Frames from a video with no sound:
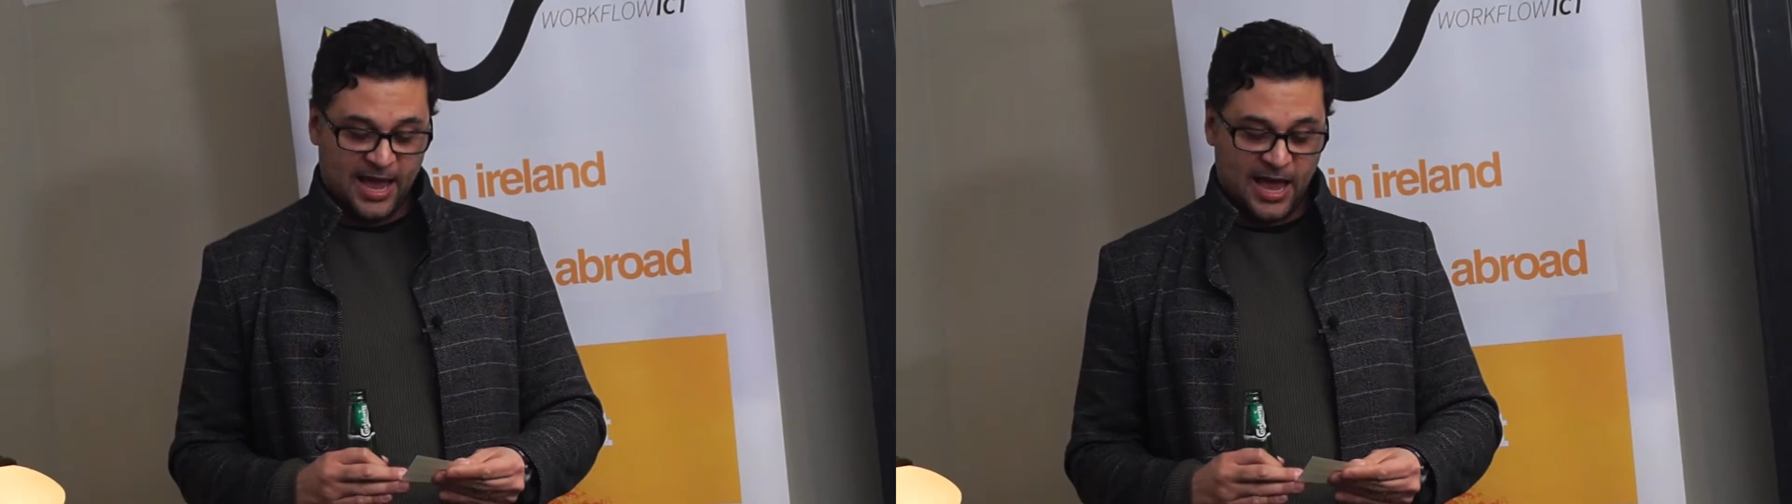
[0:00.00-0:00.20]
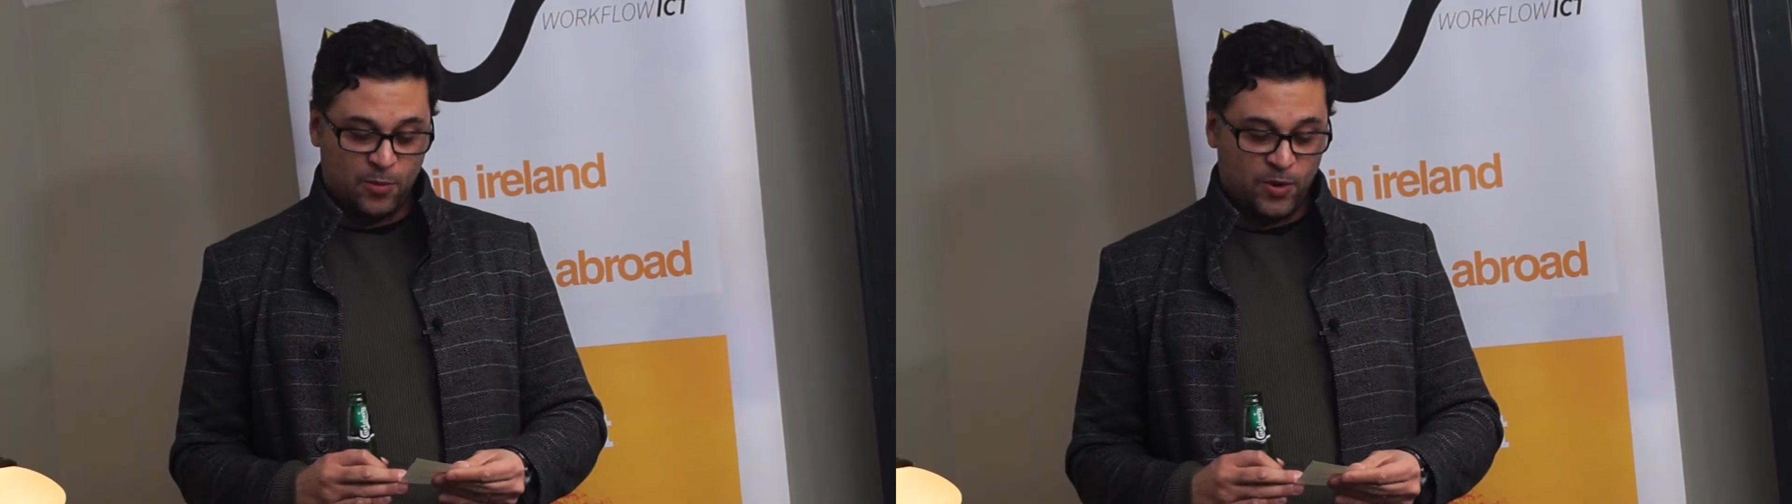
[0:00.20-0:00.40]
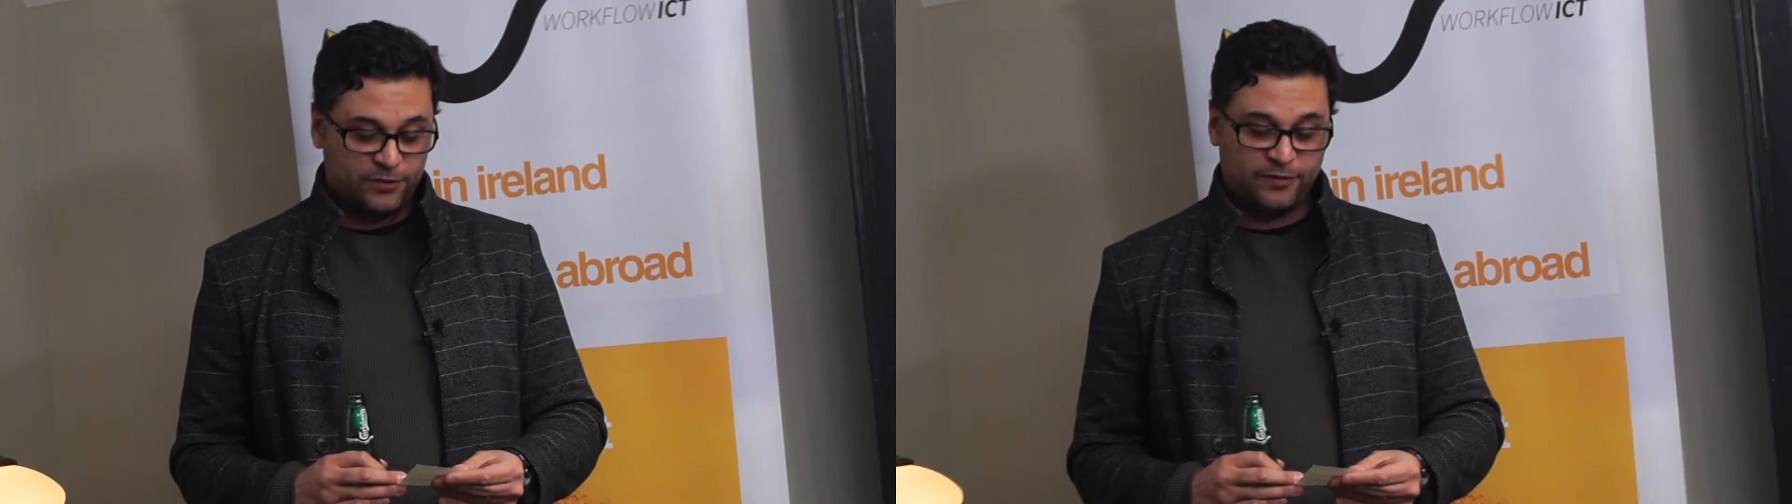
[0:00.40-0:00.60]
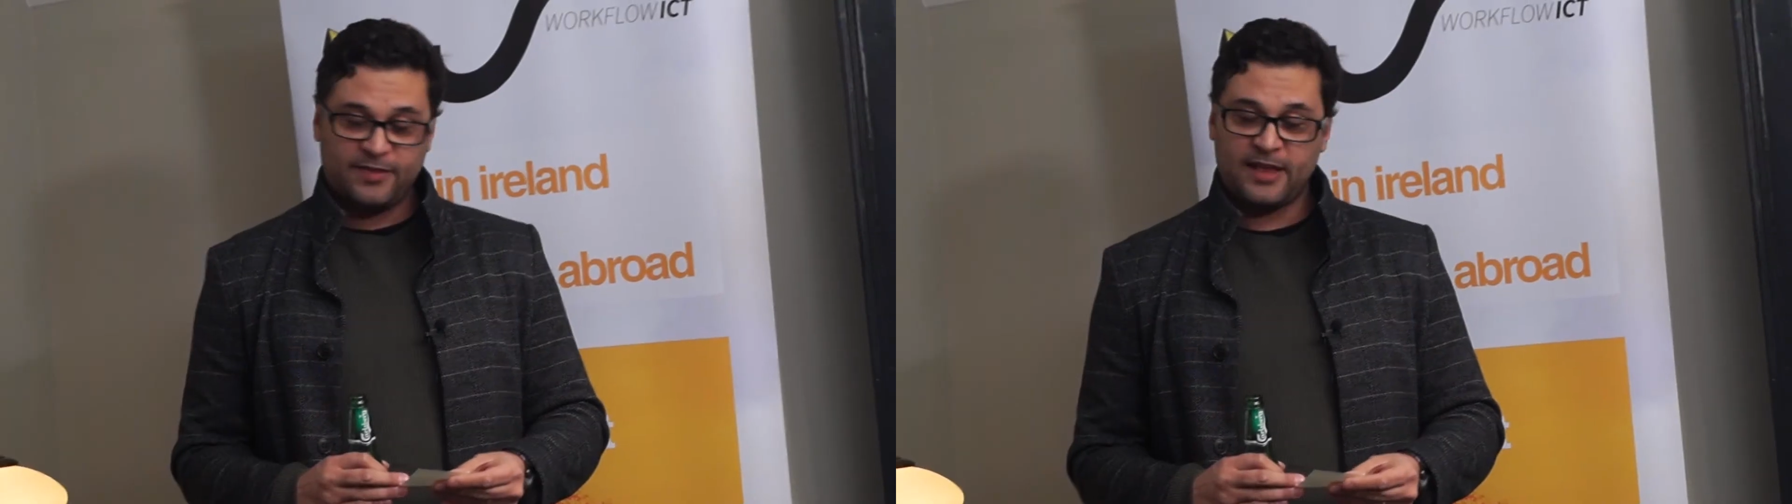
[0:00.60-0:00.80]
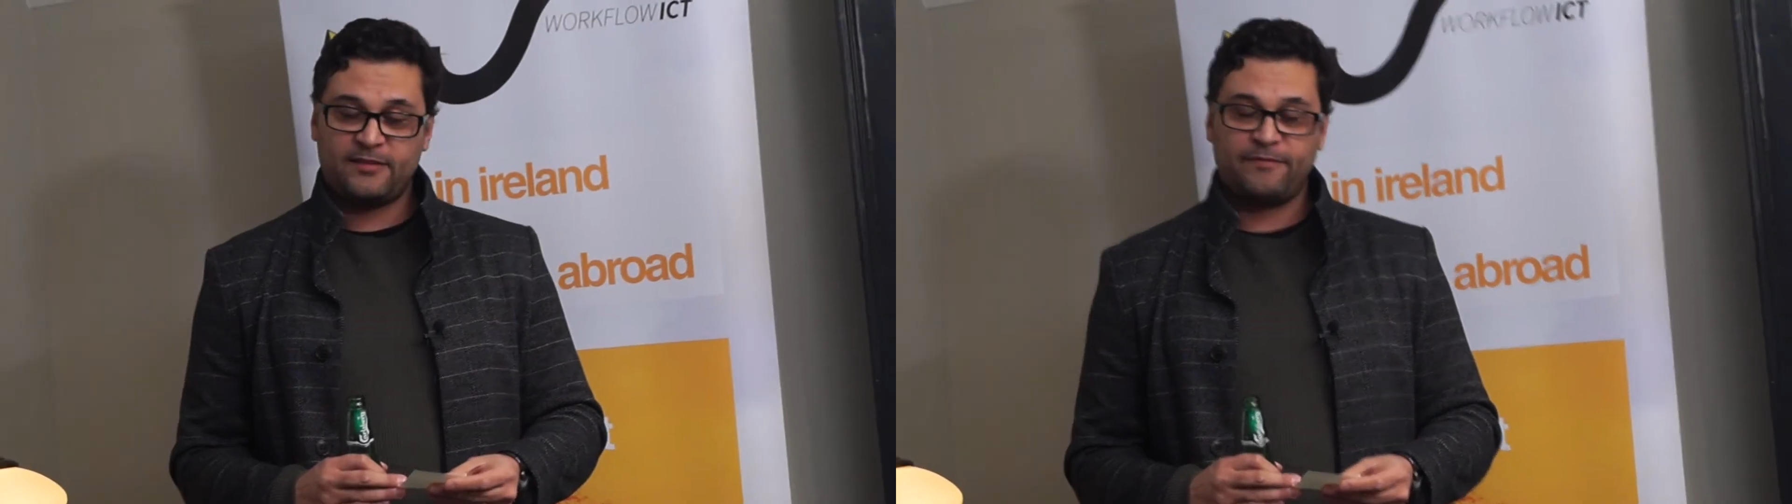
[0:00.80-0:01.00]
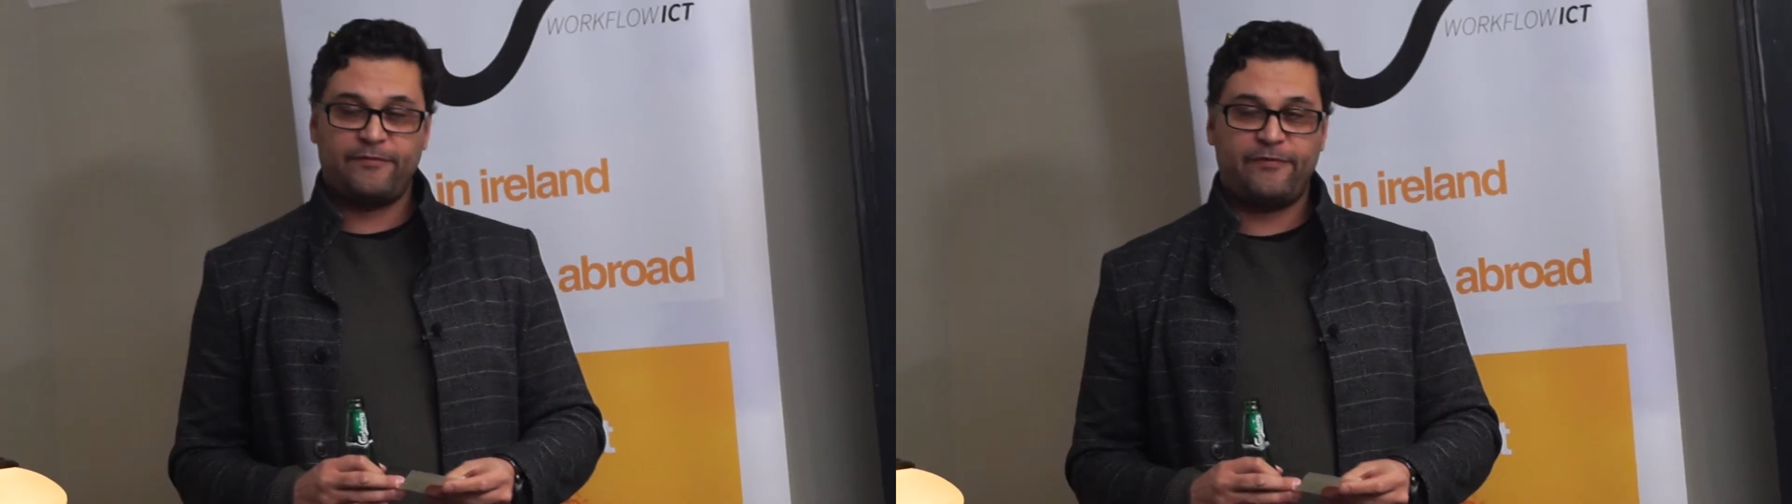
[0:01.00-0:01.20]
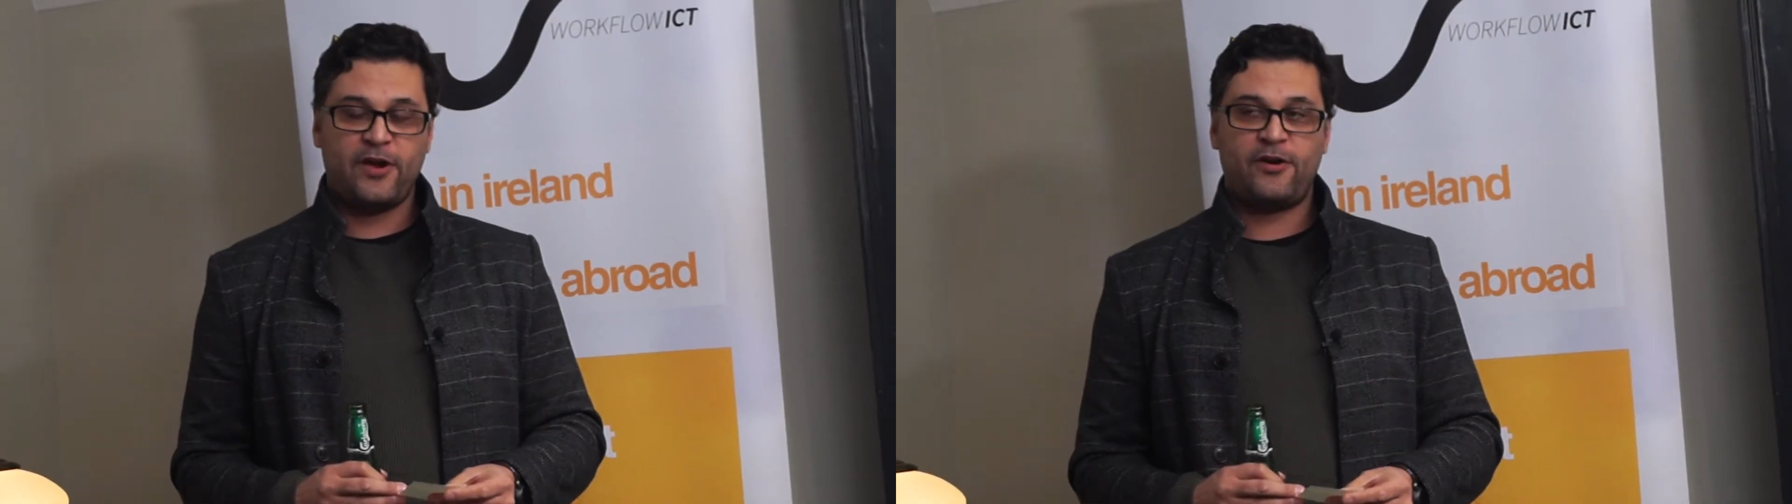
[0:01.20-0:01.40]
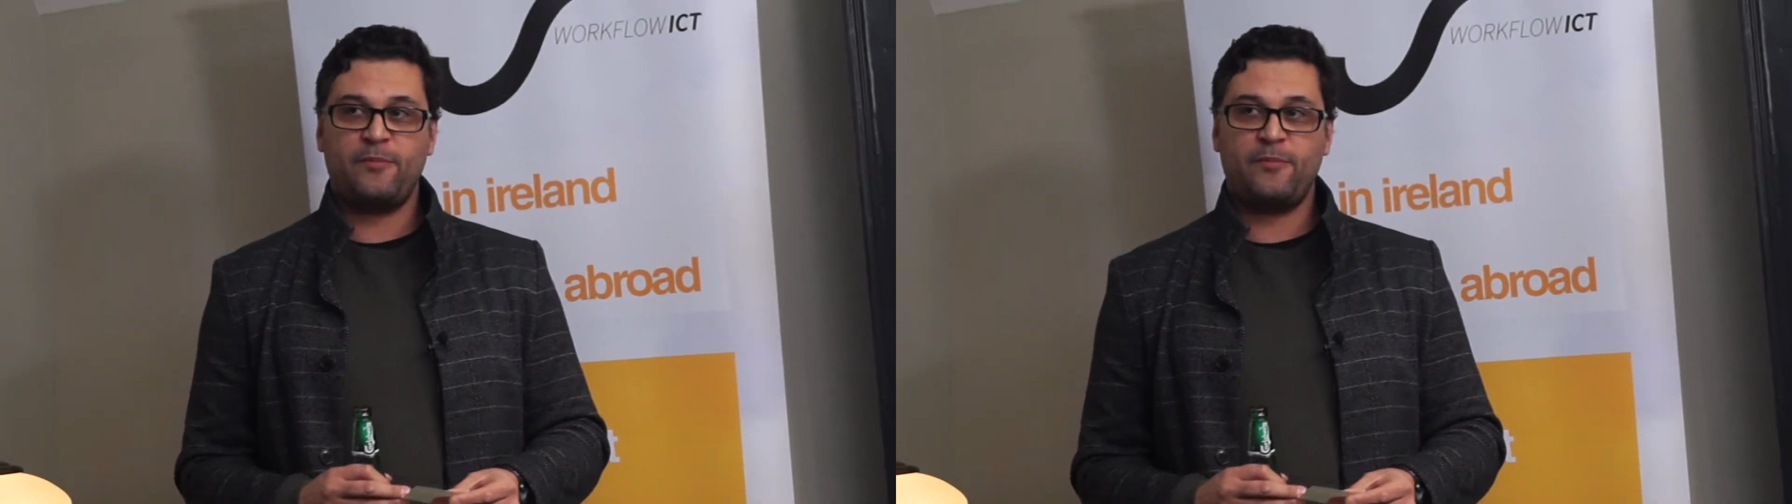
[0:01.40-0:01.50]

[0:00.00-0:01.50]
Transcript: I want to thank very